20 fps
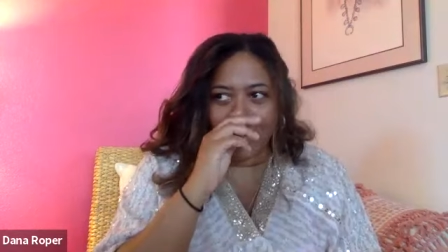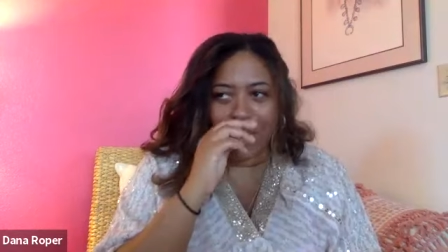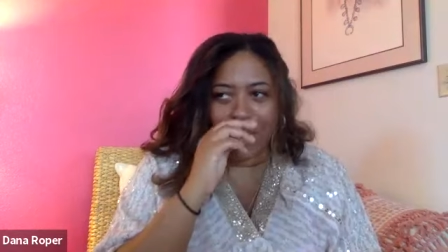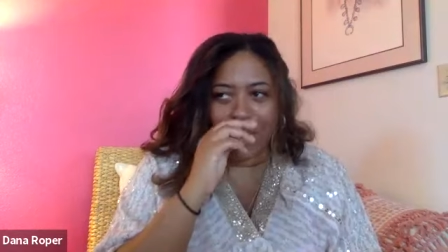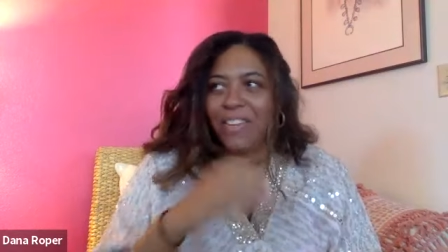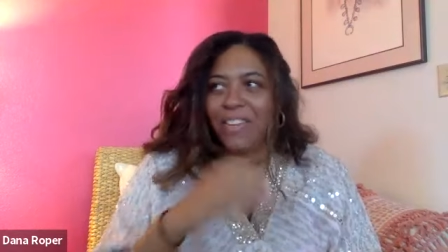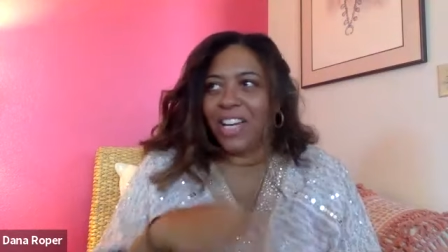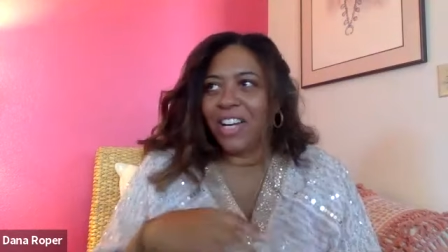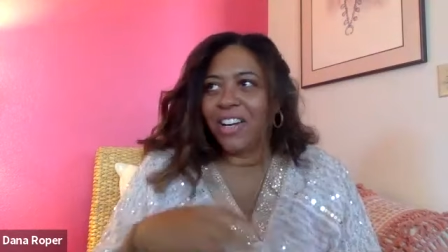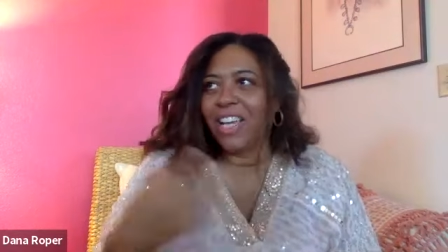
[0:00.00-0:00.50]
a
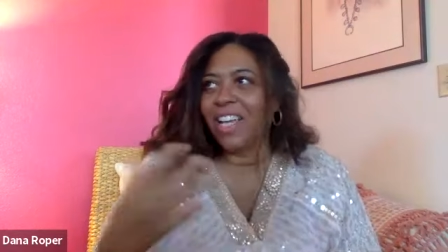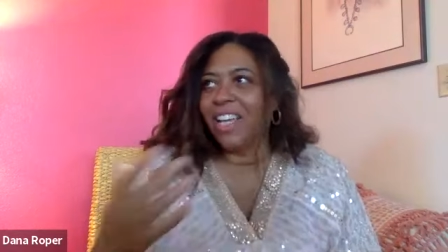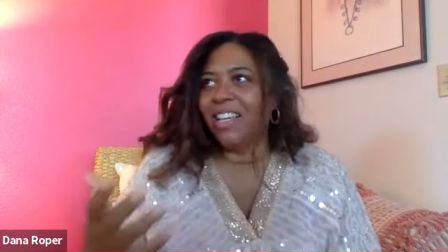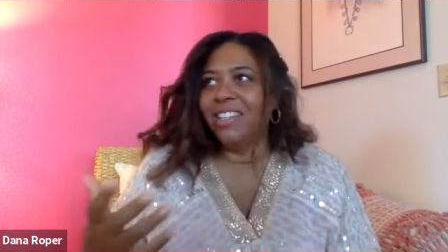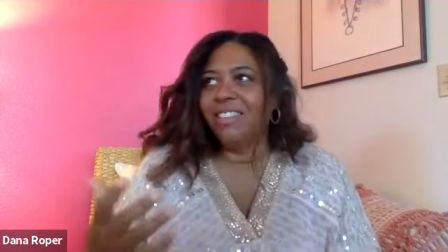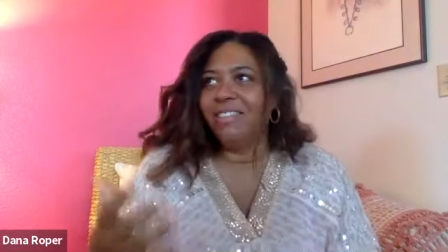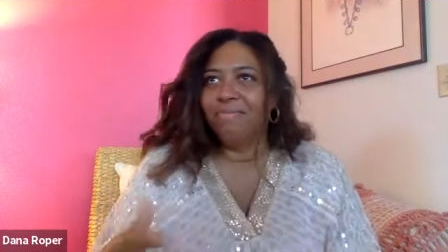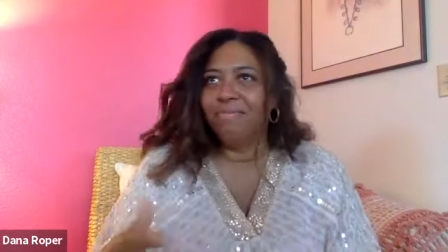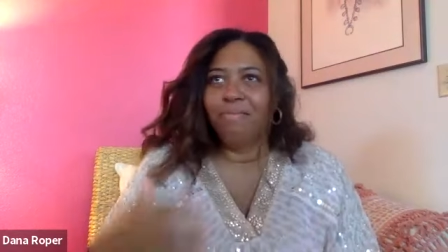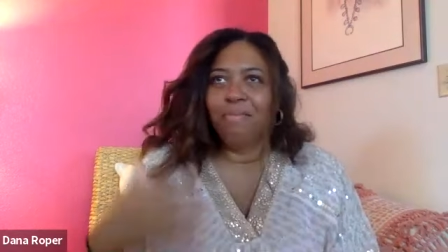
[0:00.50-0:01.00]

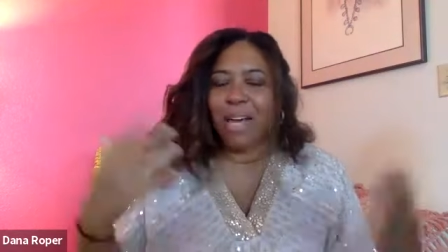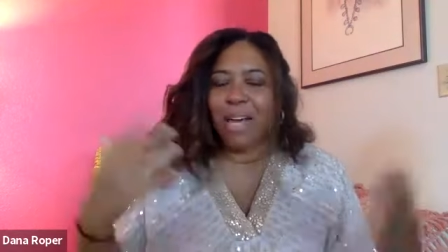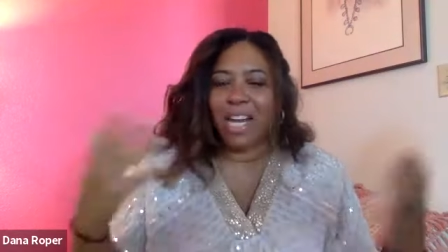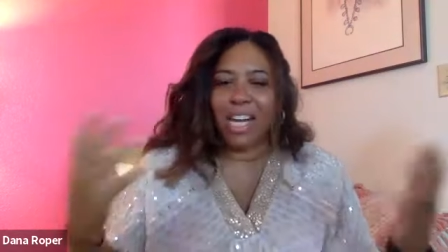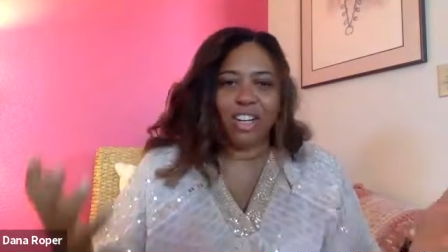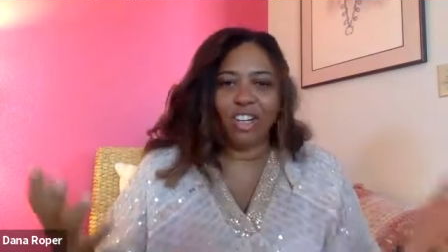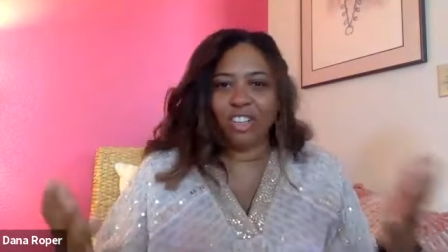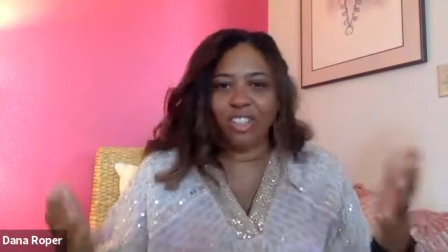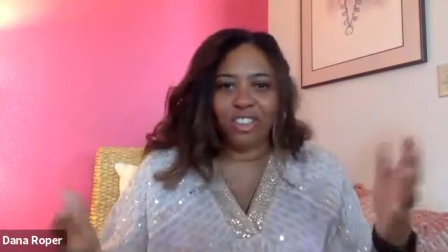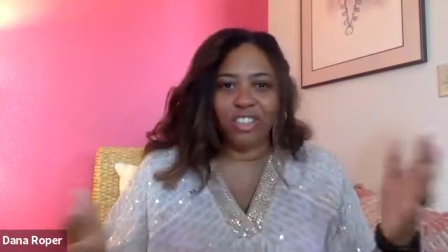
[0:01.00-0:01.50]
very
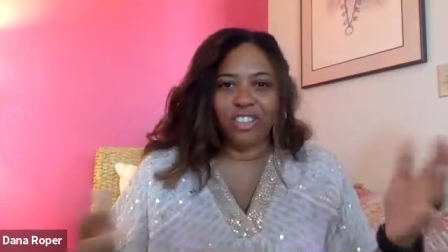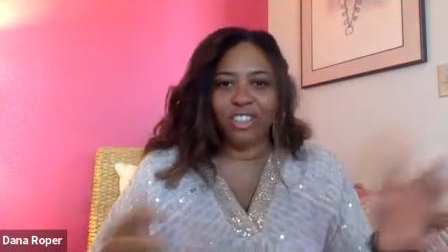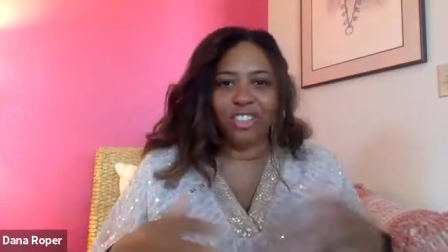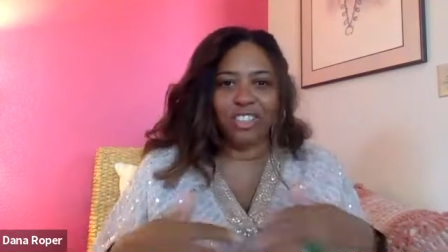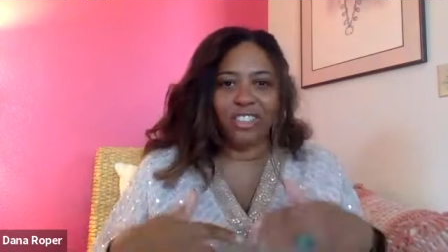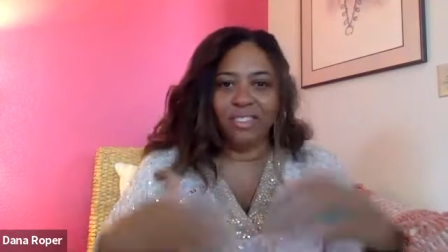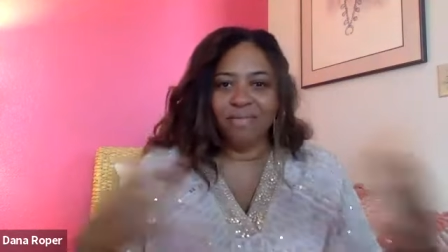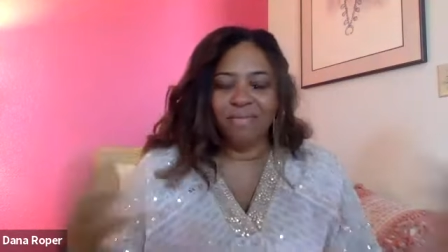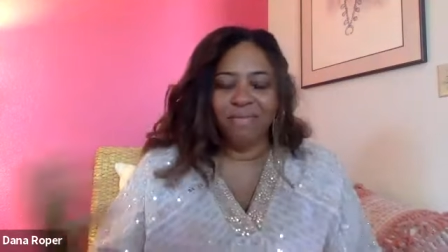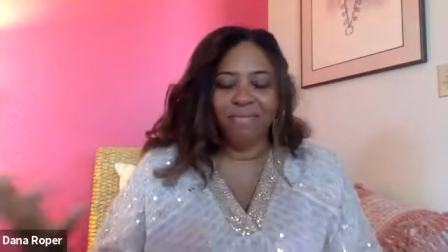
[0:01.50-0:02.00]

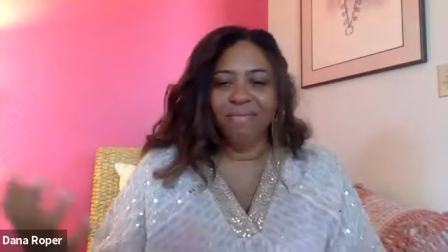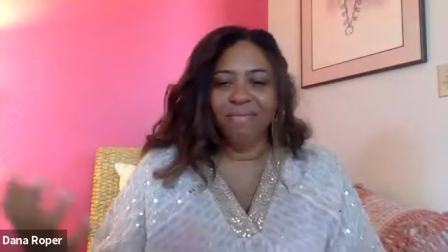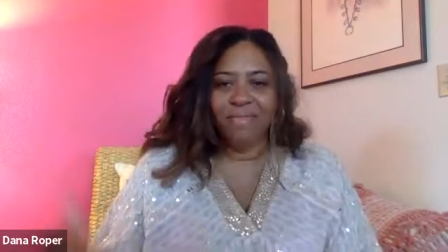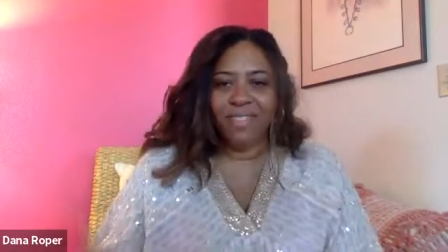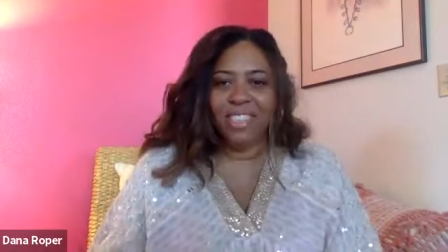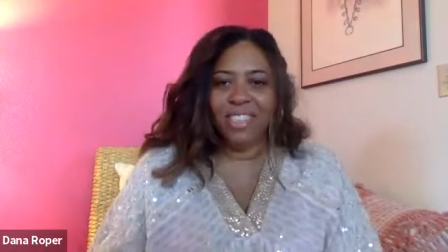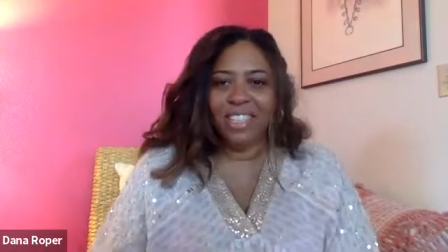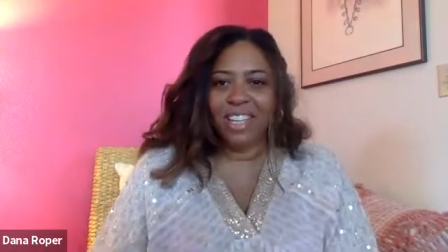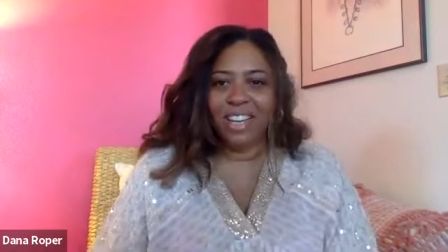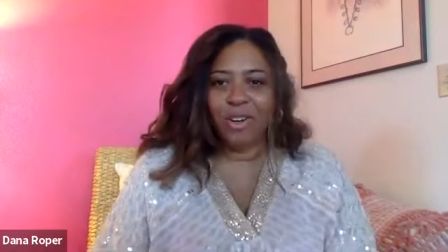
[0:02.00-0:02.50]
medical
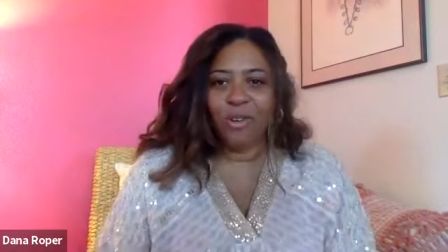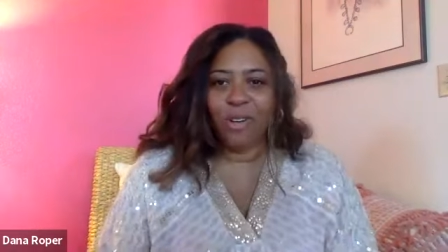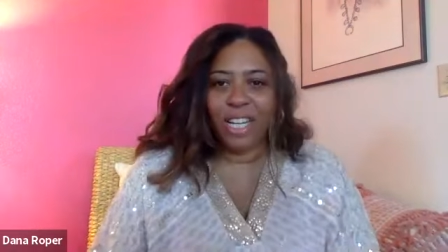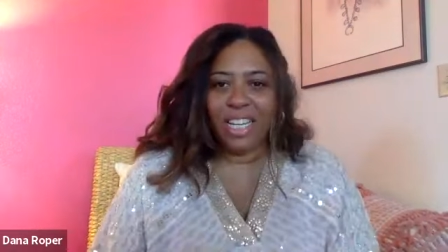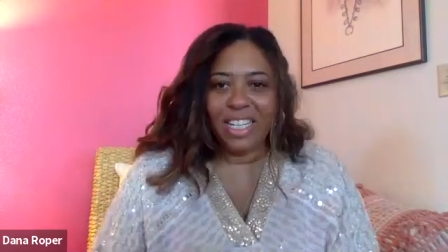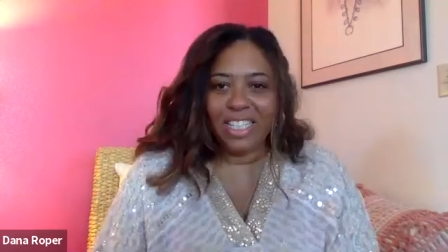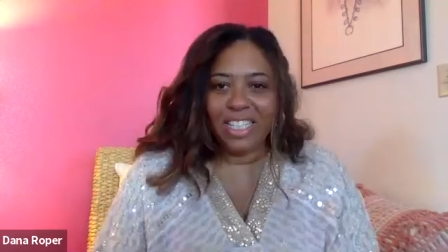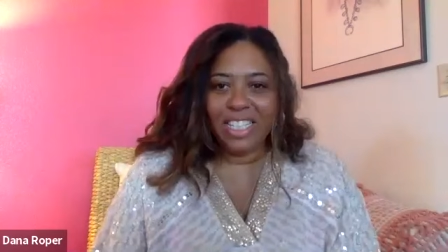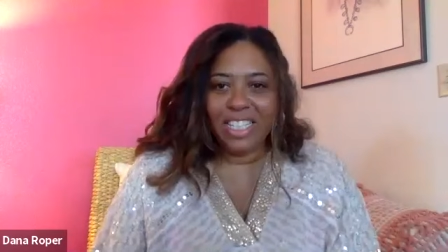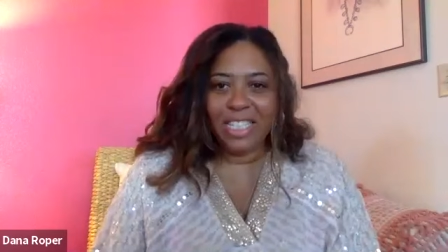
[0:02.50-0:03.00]

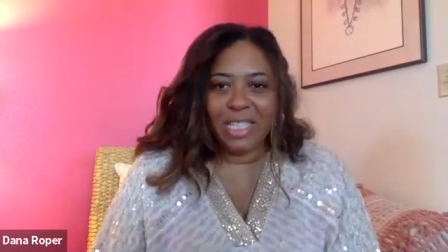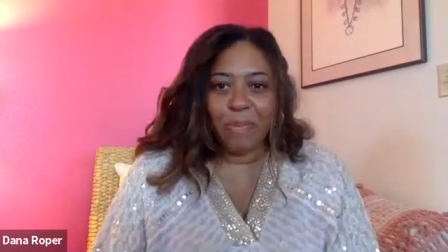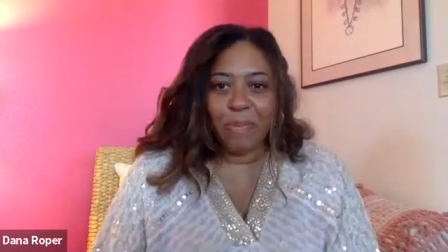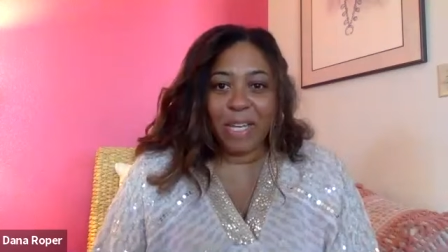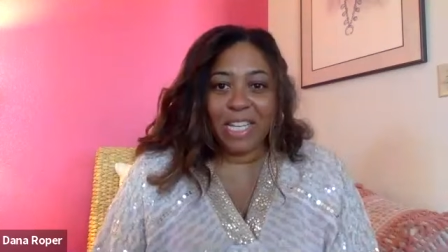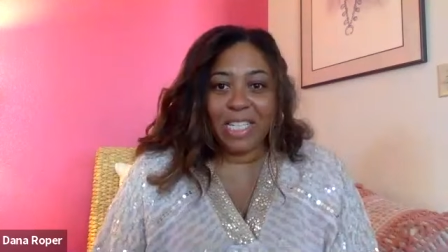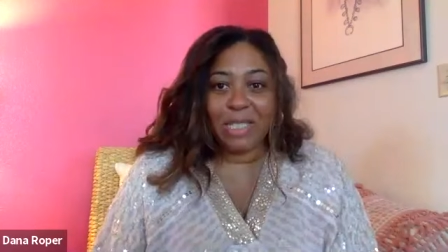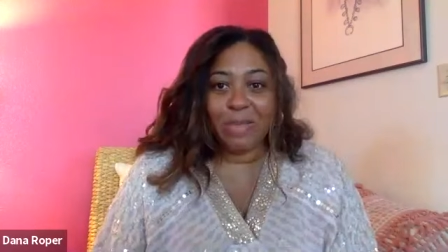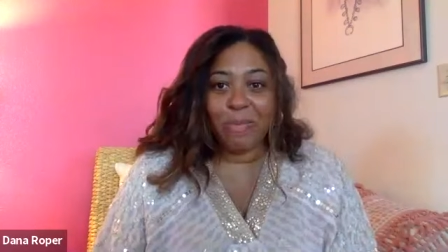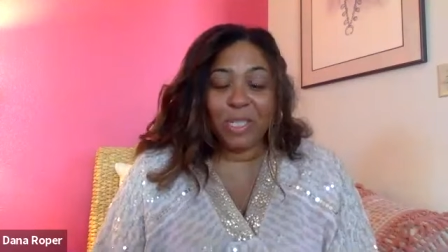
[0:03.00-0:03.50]
oriented
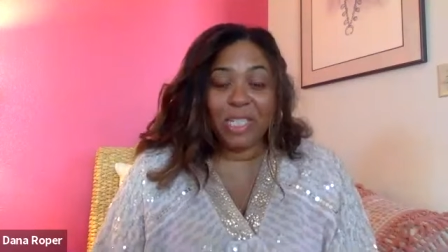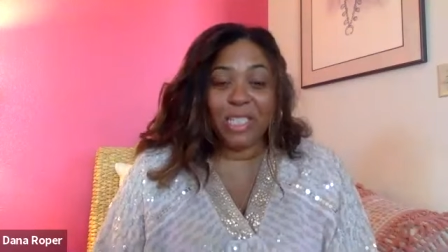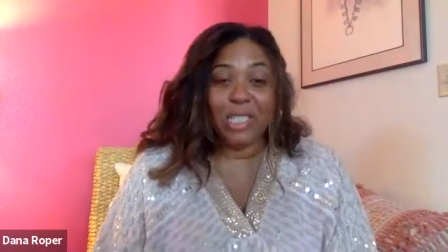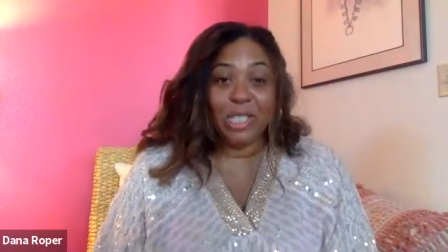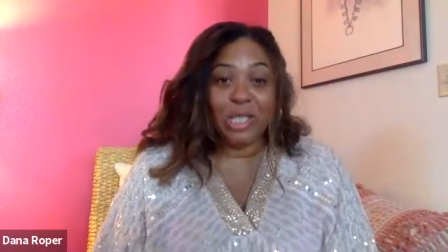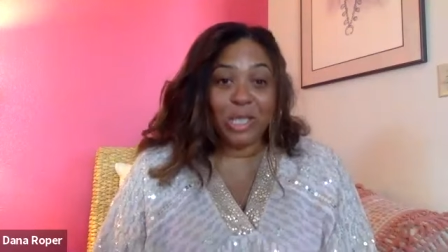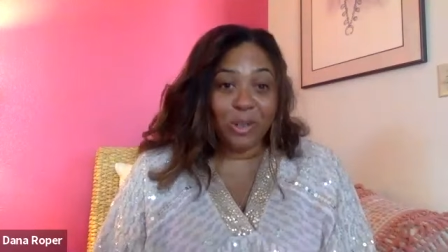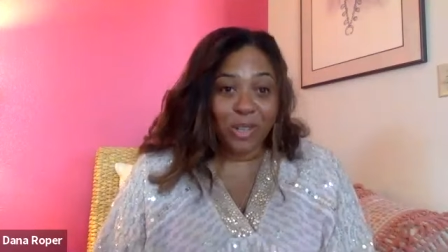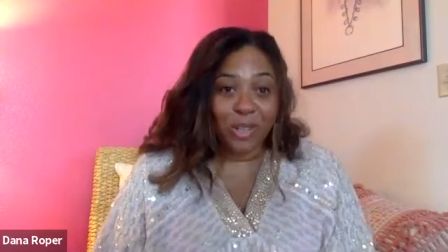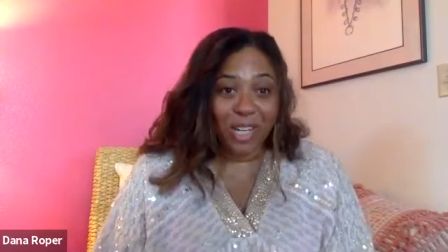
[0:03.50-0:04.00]
space, but
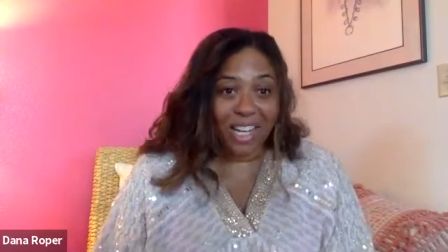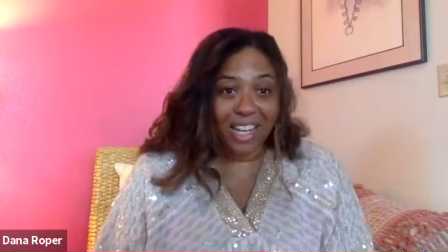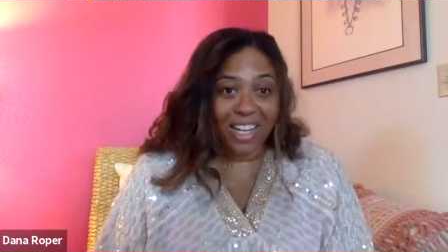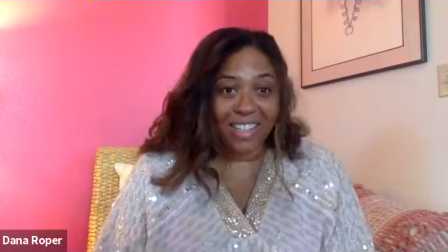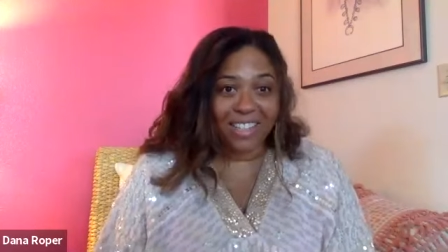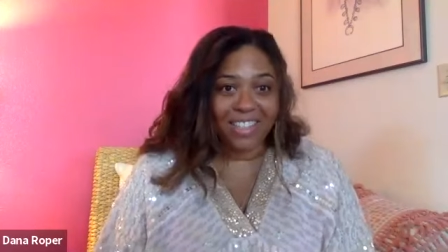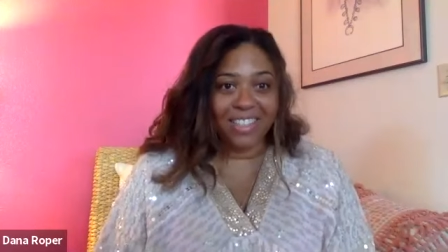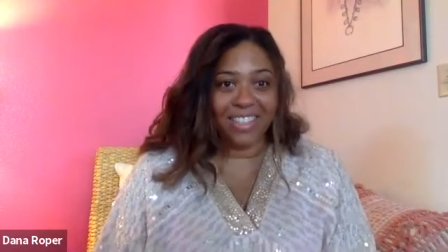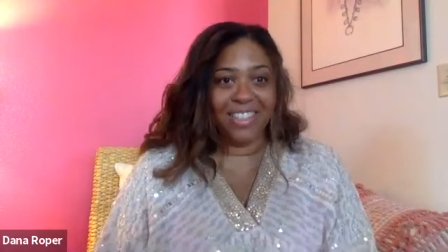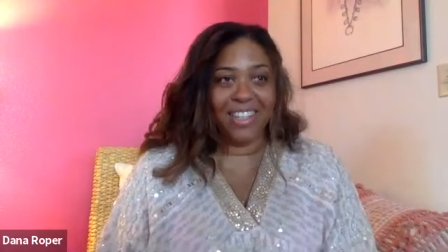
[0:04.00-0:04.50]
it's so
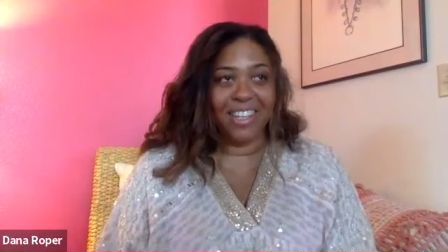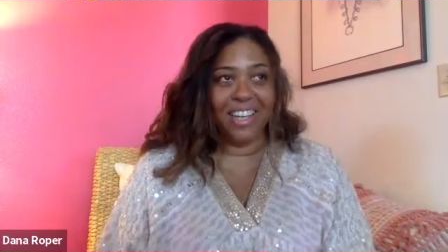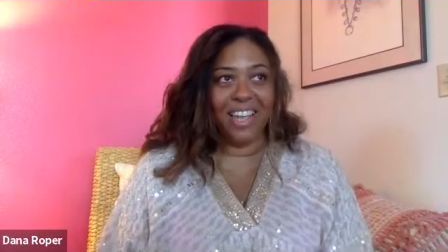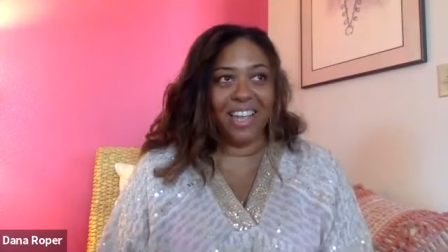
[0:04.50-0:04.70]
nice.